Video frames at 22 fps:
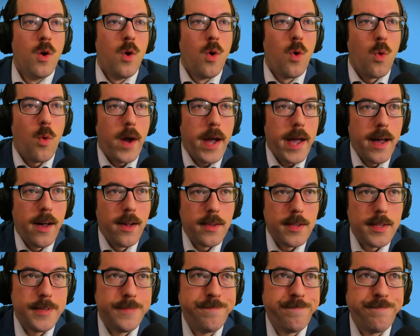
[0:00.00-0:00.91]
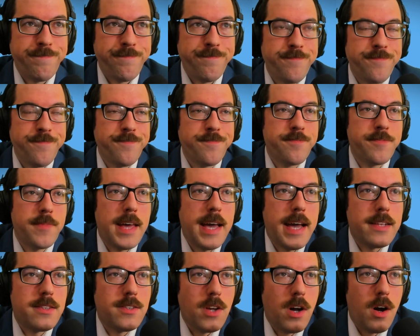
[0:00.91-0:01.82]
Well,
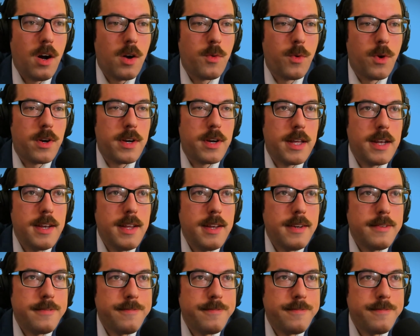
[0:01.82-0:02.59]
that's awkward, isn't it?